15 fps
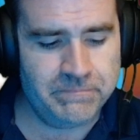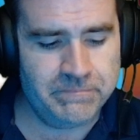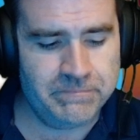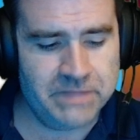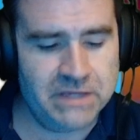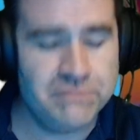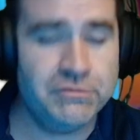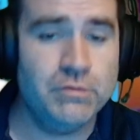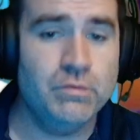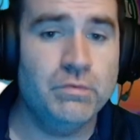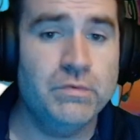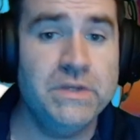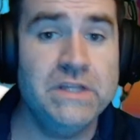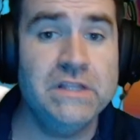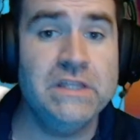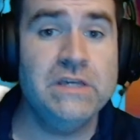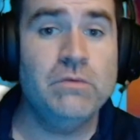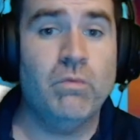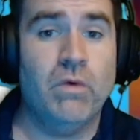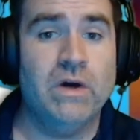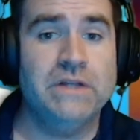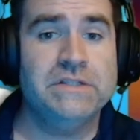if you really
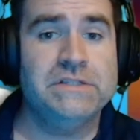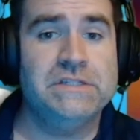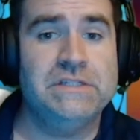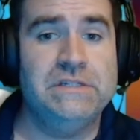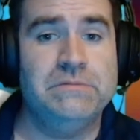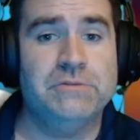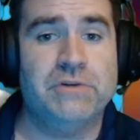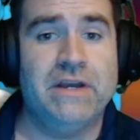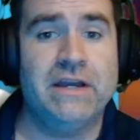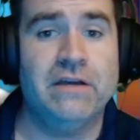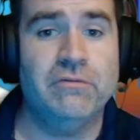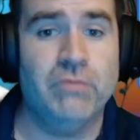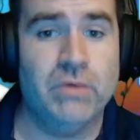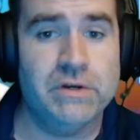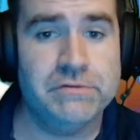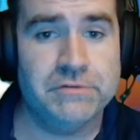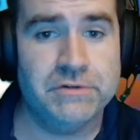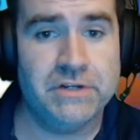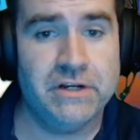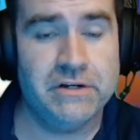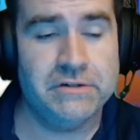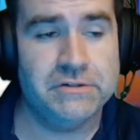want to keep track of one of your
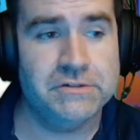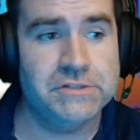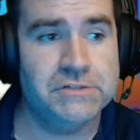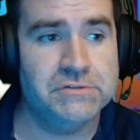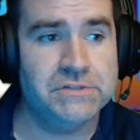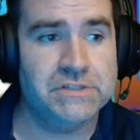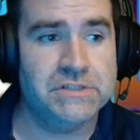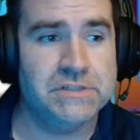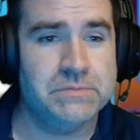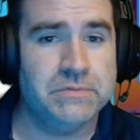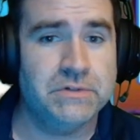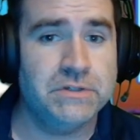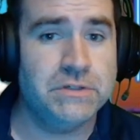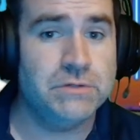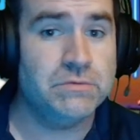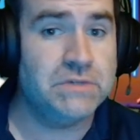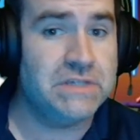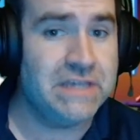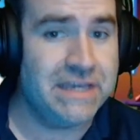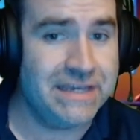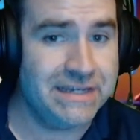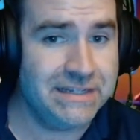characters using this book, you
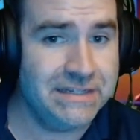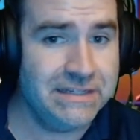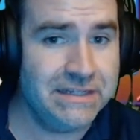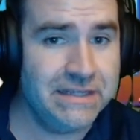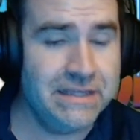can.